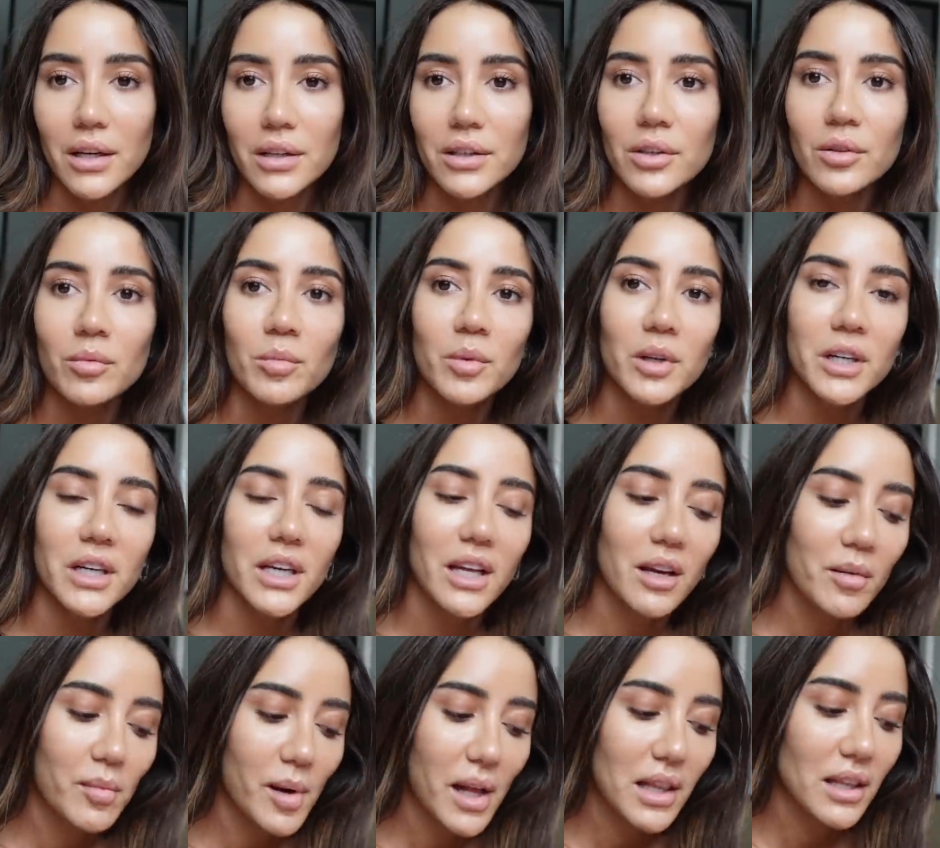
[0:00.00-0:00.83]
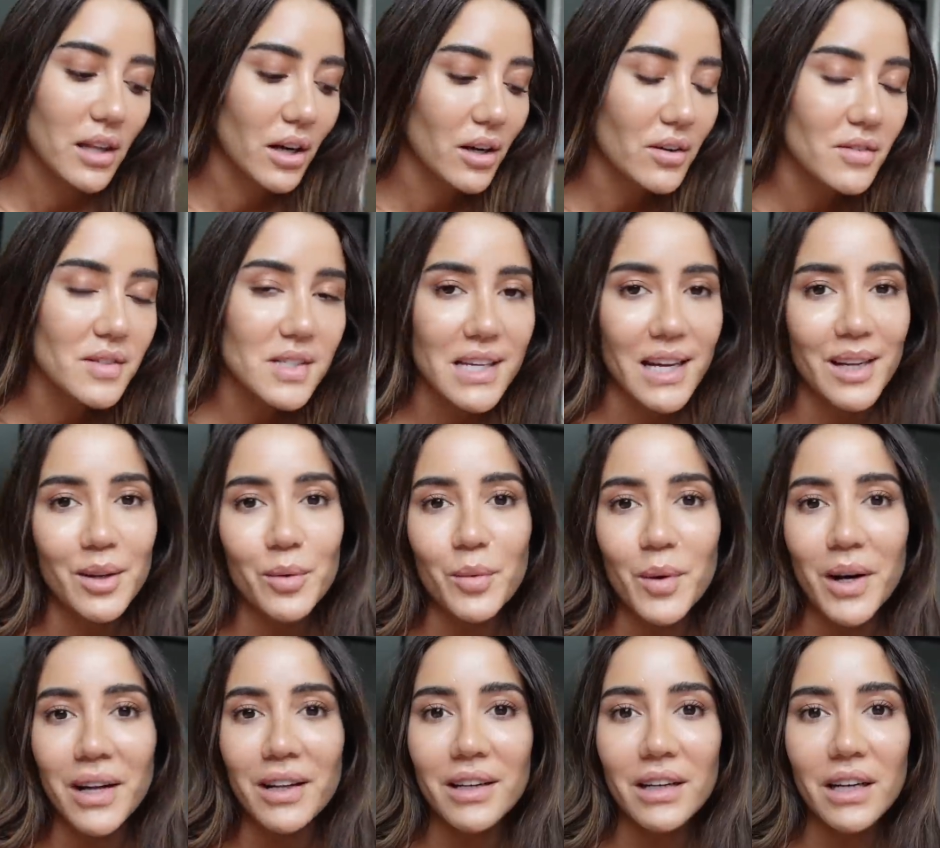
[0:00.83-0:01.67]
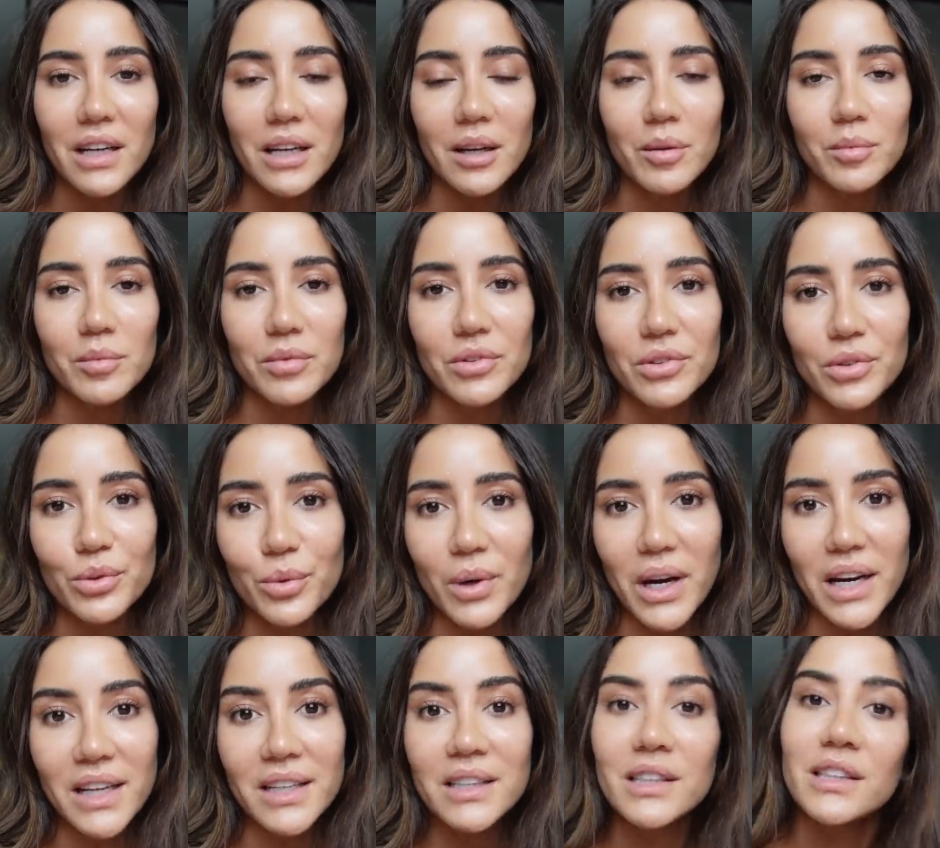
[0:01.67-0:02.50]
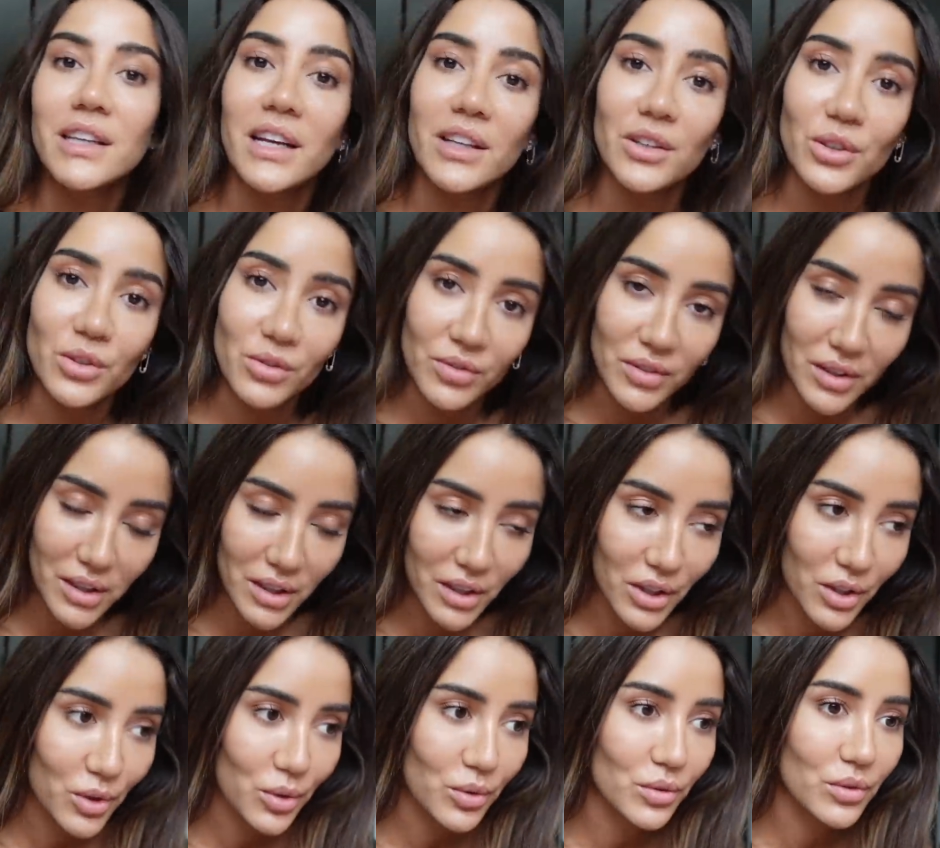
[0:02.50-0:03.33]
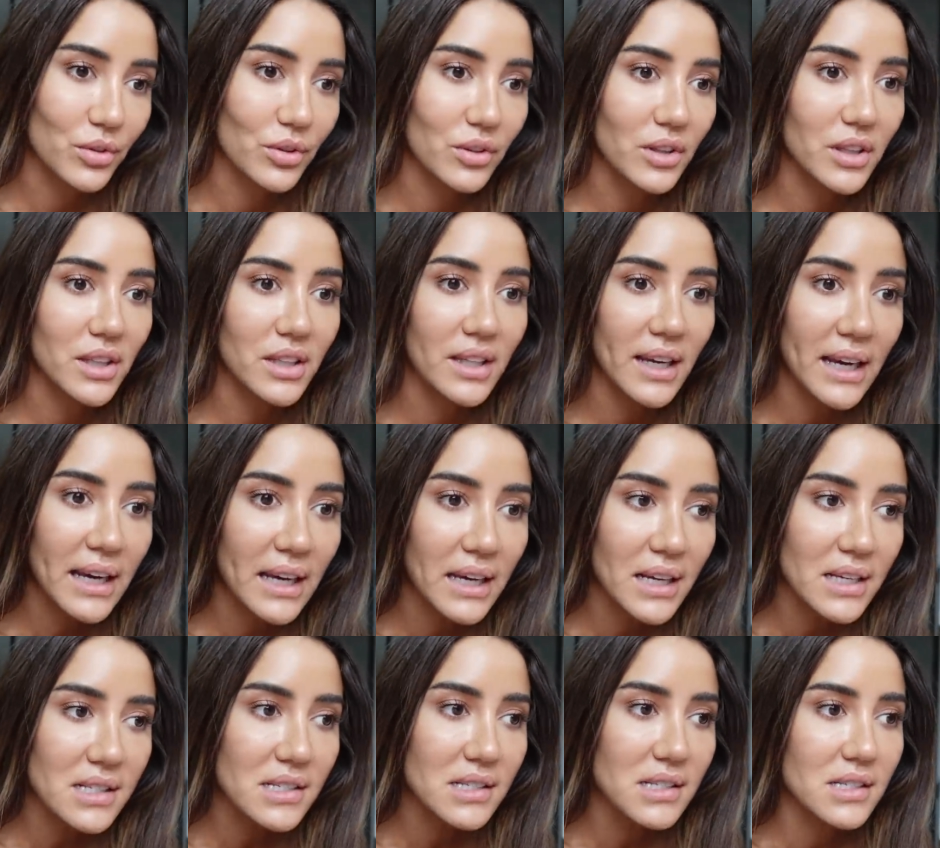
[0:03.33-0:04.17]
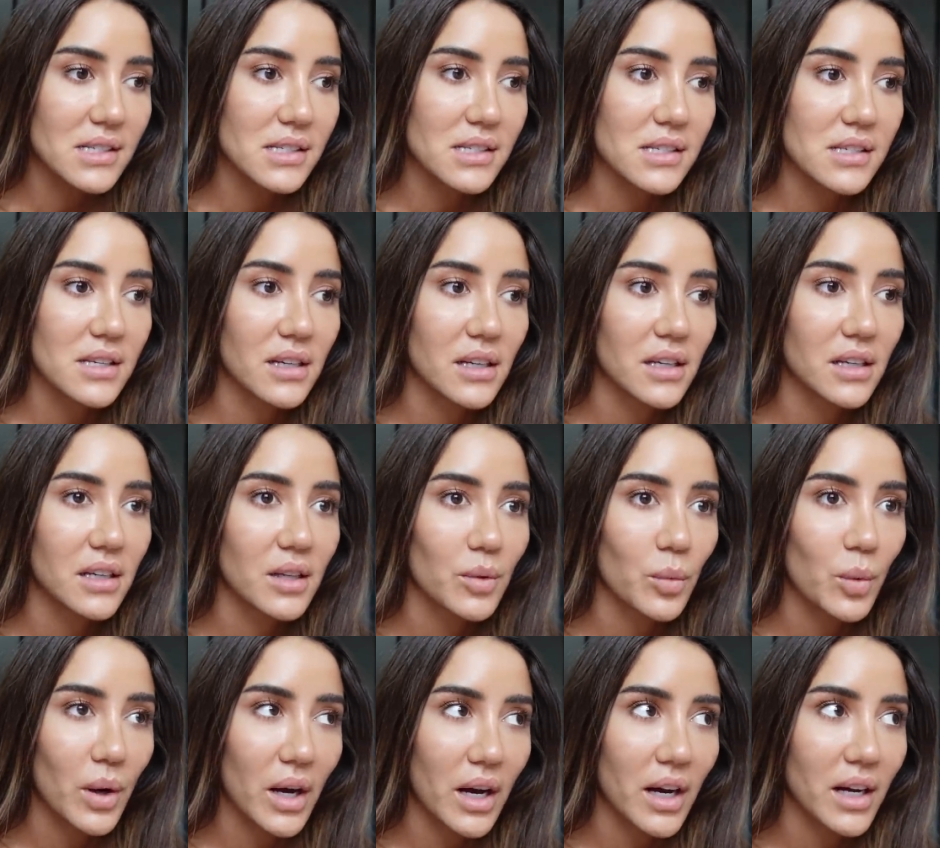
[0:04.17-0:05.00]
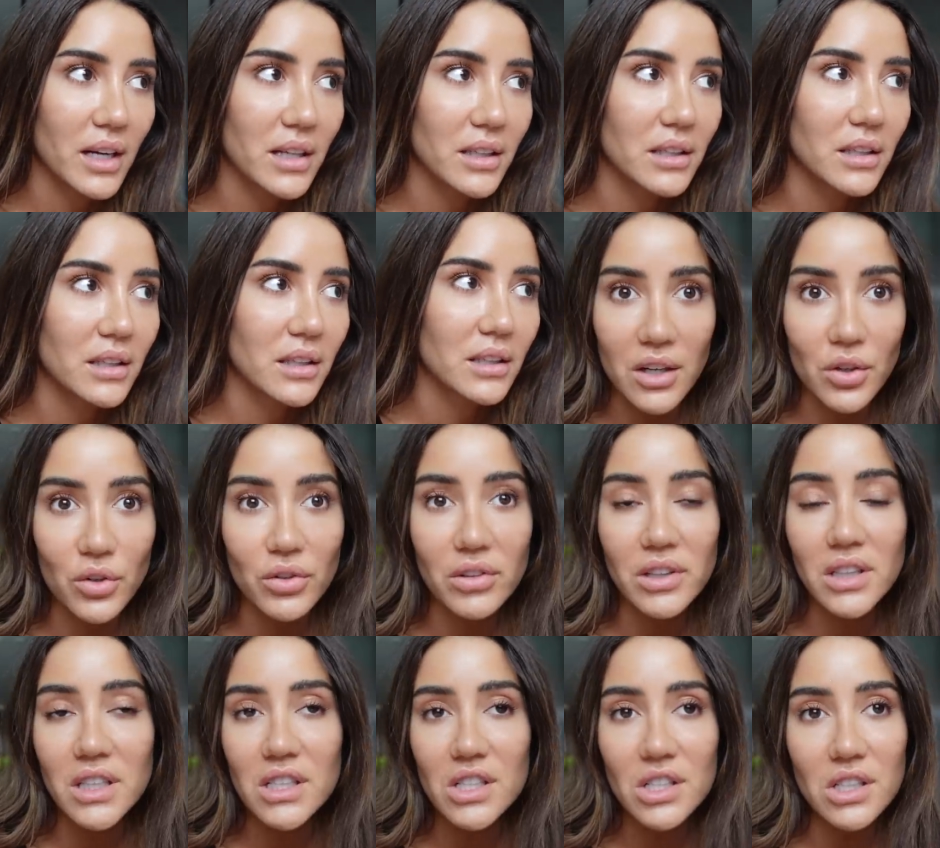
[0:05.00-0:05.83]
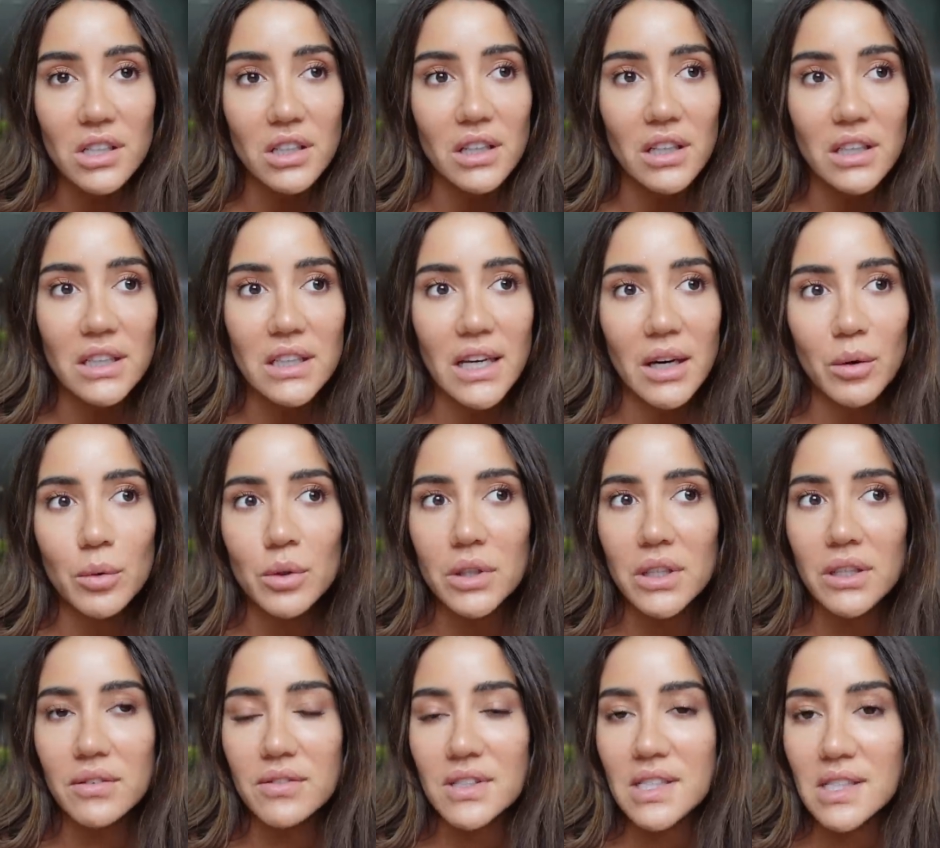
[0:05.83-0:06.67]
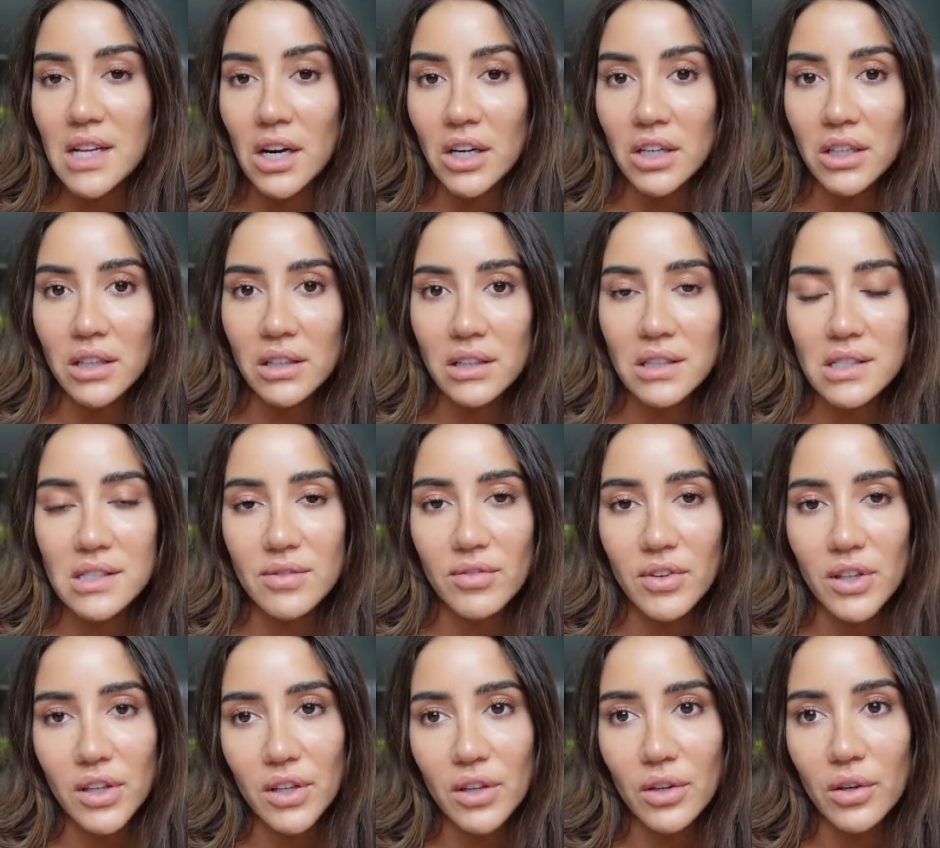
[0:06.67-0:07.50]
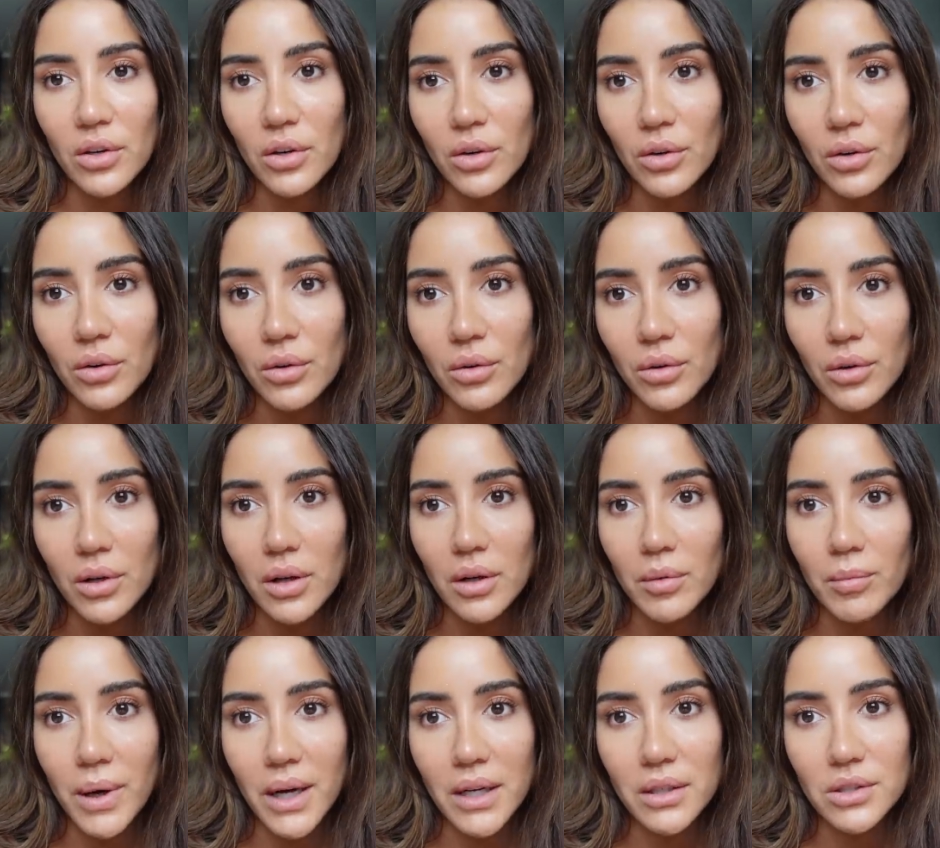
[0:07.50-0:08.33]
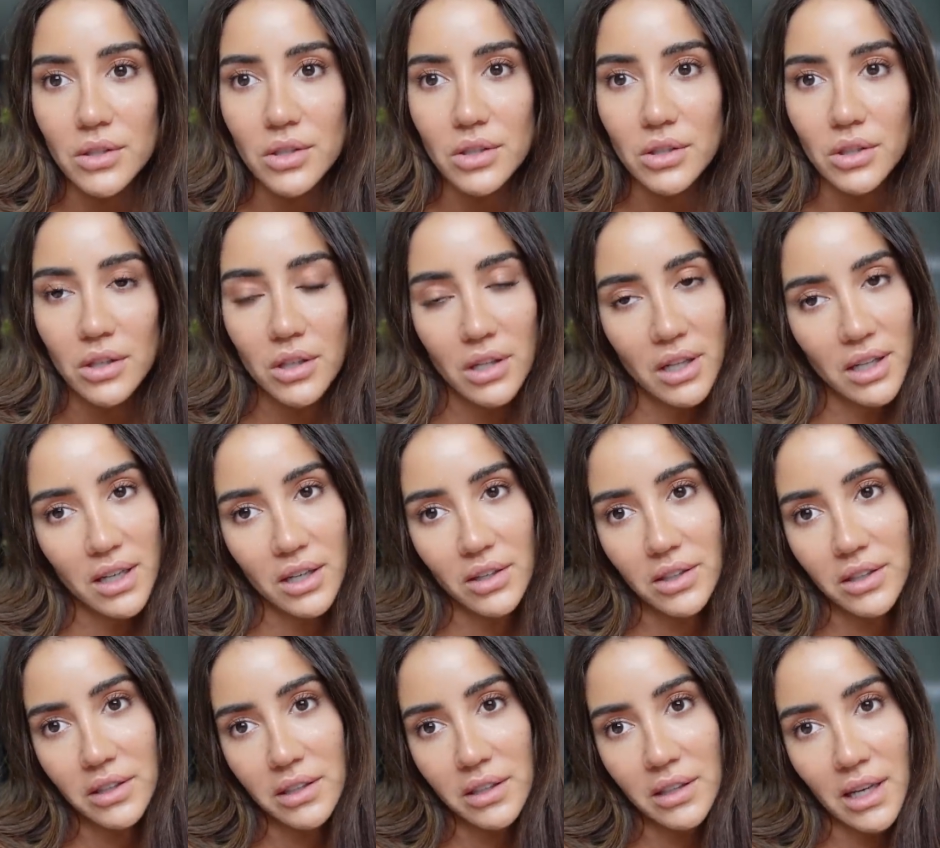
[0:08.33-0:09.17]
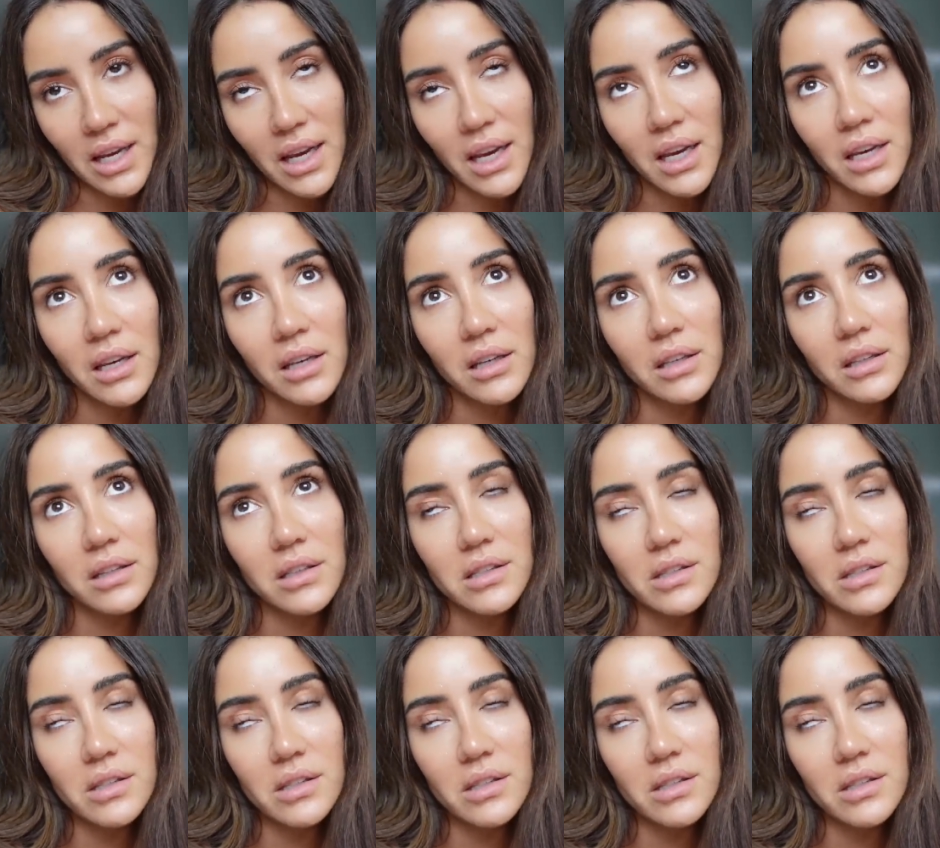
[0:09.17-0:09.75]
Good morning, my loves, and welcome to another video. Today's one. Originally, I would have started this video much earlier in the day.